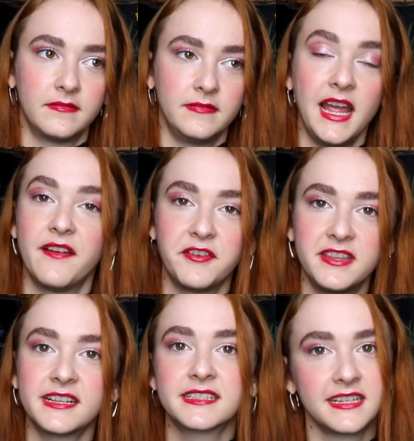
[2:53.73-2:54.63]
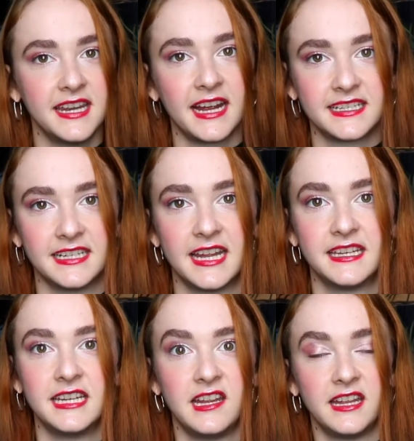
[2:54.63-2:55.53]
everything's connected and
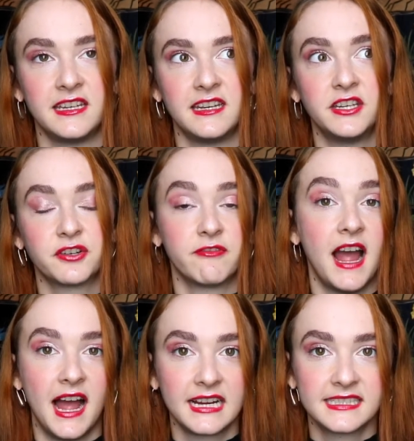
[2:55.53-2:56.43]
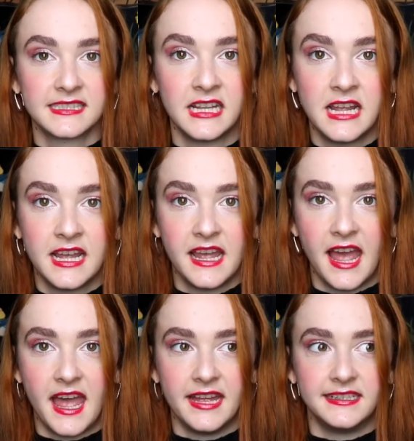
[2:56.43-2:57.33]
interacts
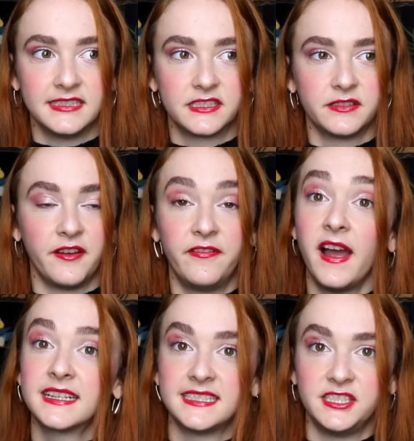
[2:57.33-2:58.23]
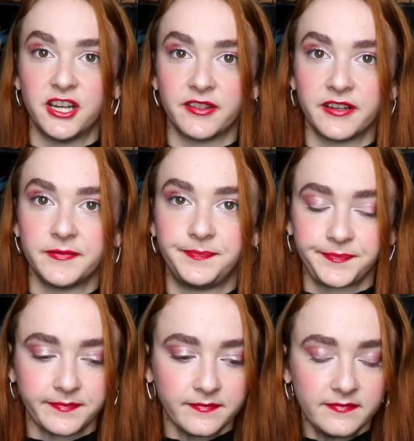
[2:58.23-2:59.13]
and affects each other.
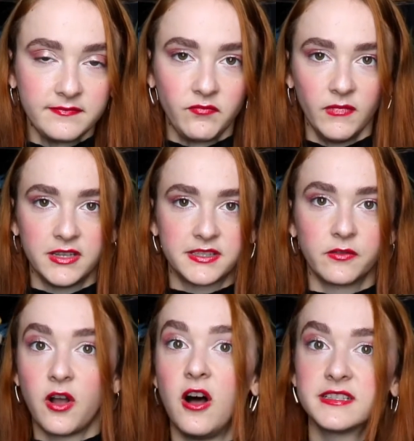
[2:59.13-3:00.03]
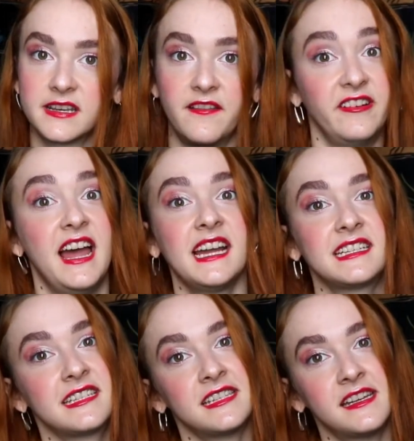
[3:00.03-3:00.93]
So cause and
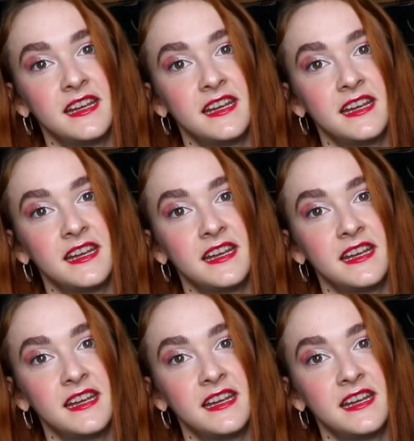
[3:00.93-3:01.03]
effect